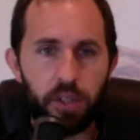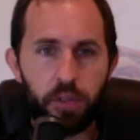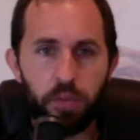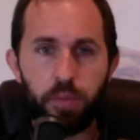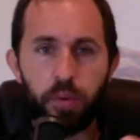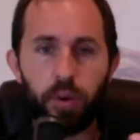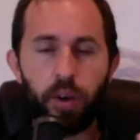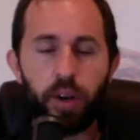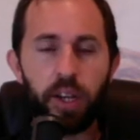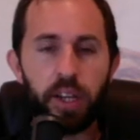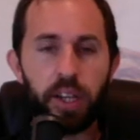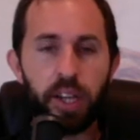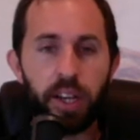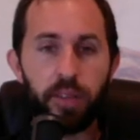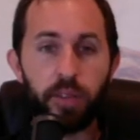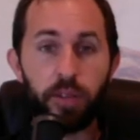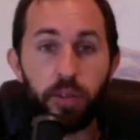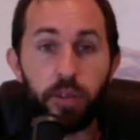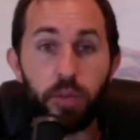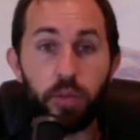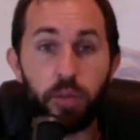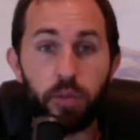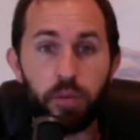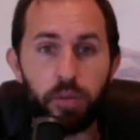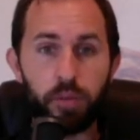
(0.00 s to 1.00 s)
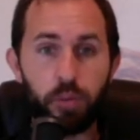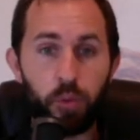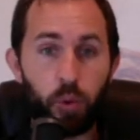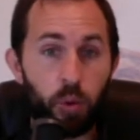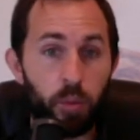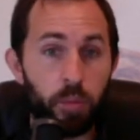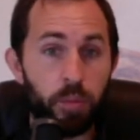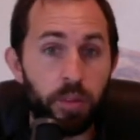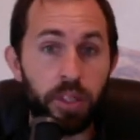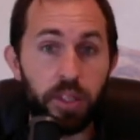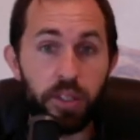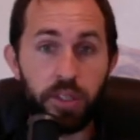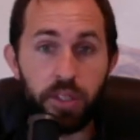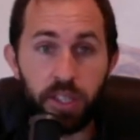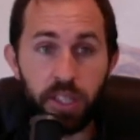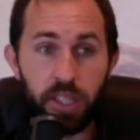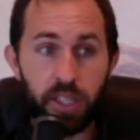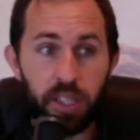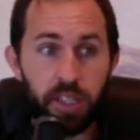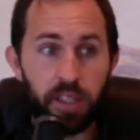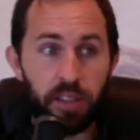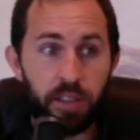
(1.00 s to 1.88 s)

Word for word: you probably never normally see